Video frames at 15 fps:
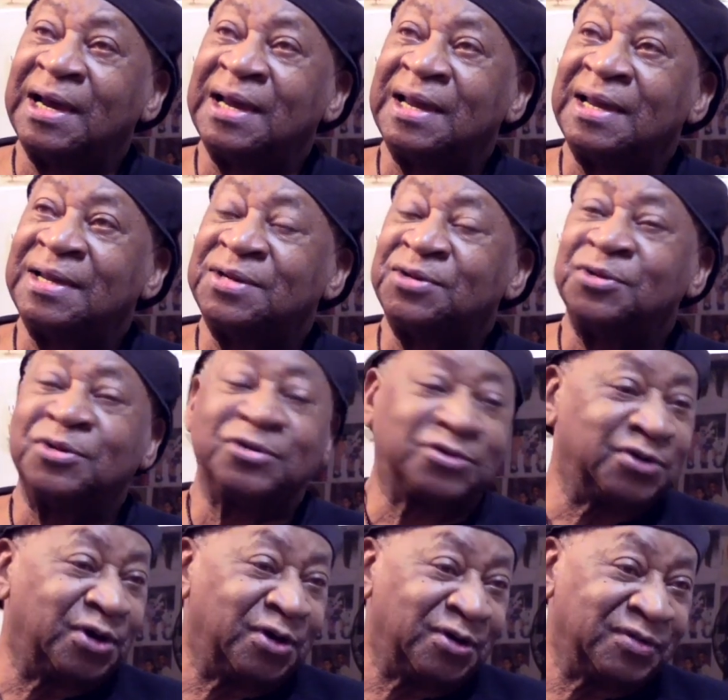I do a
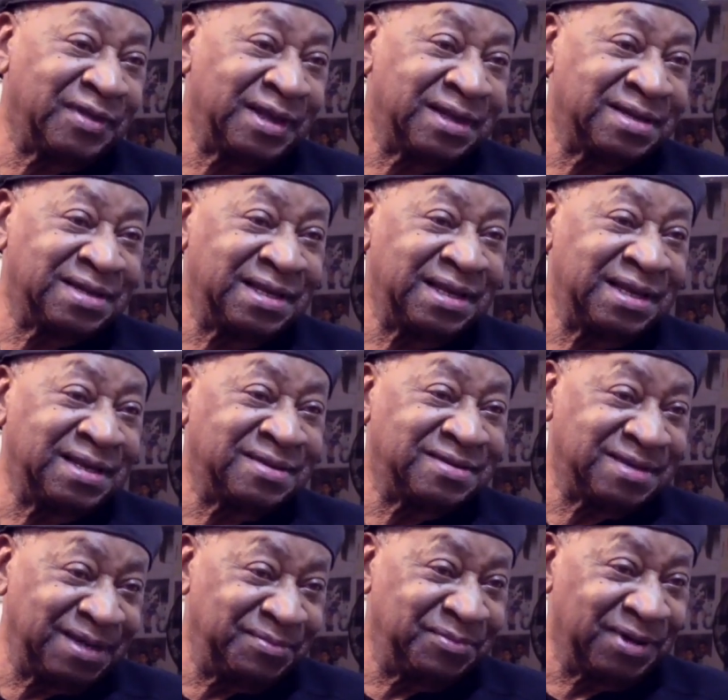song that they
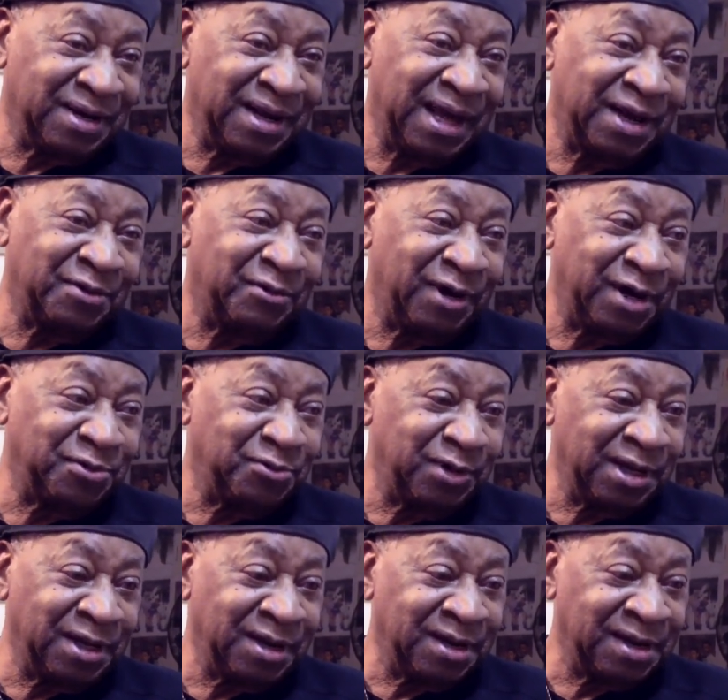seem to like quite
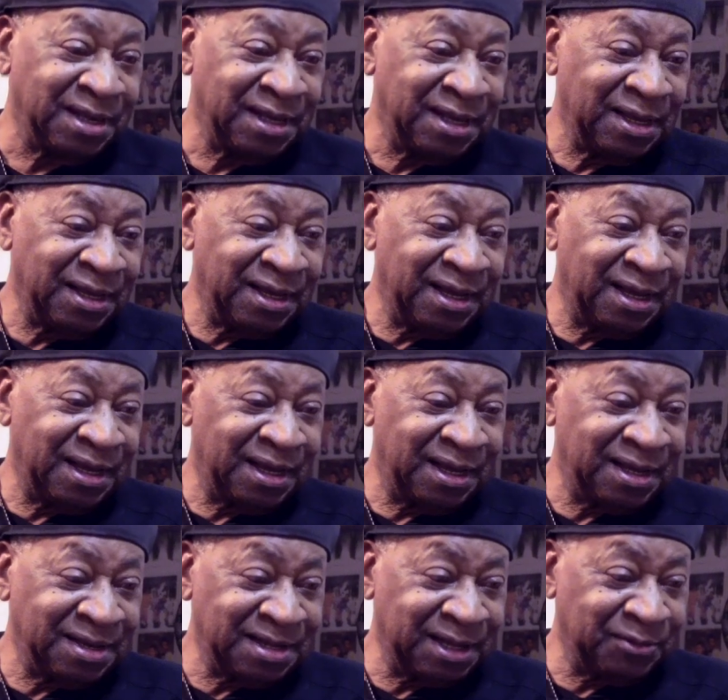well
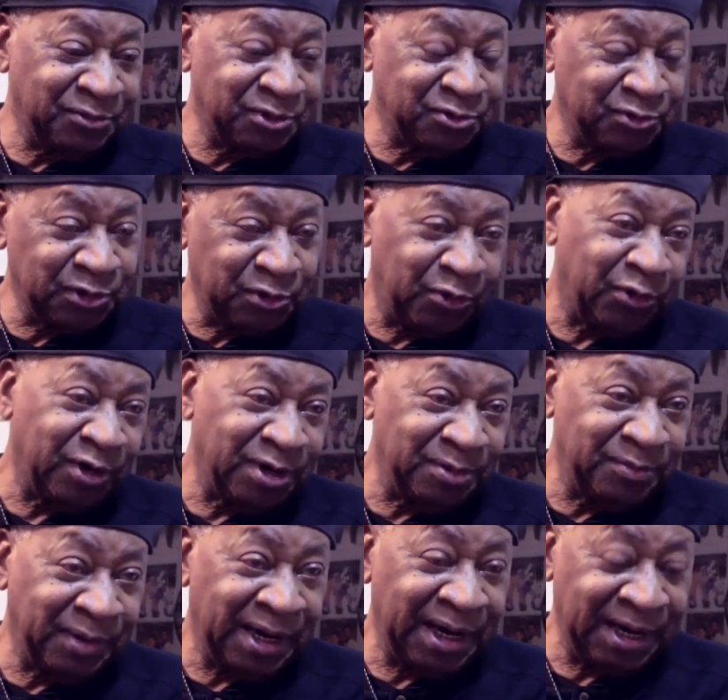uh, that was
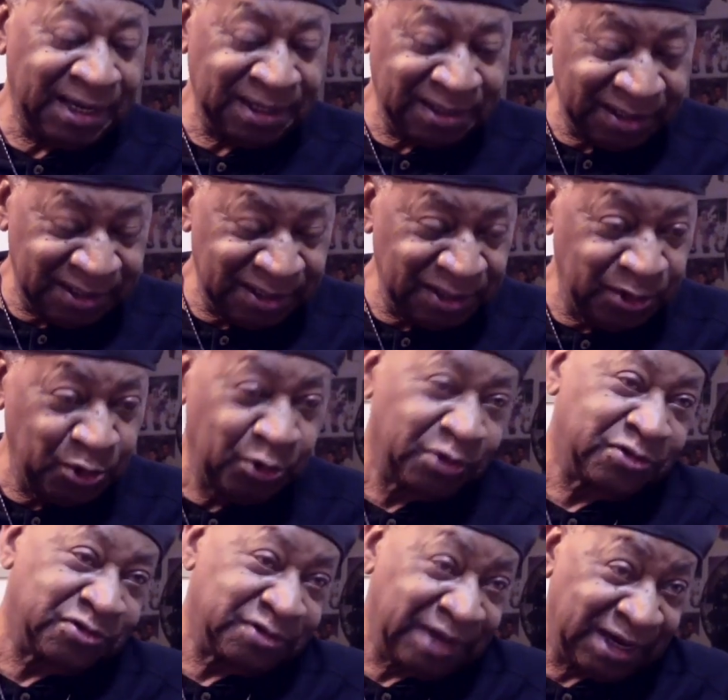recorded by
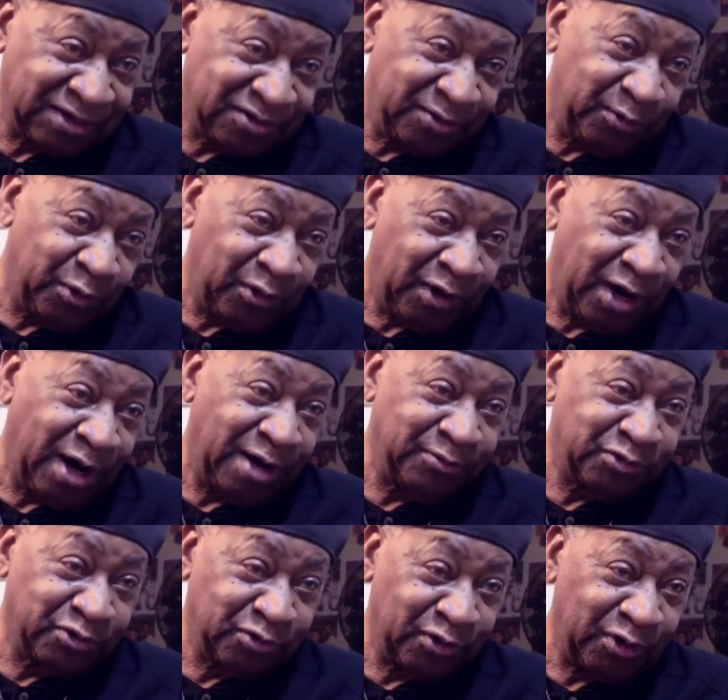Louis Satchmo
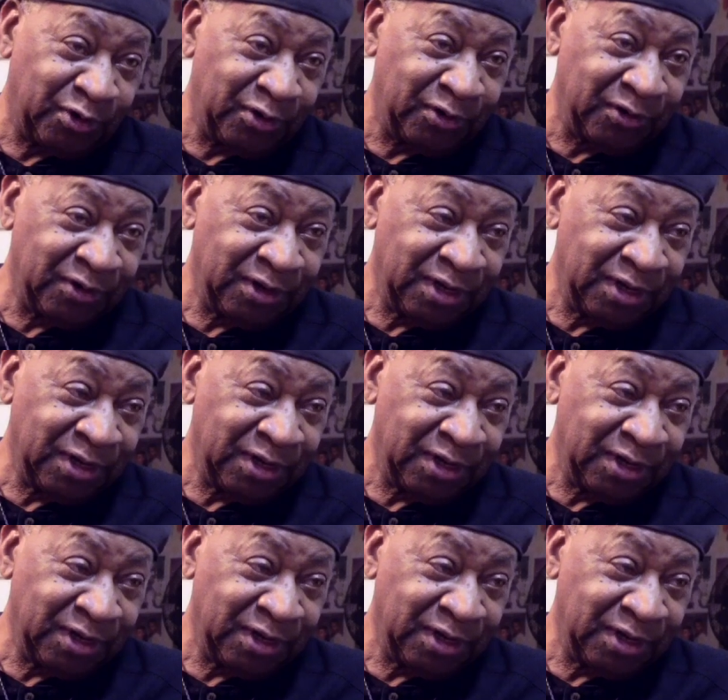Armstrong.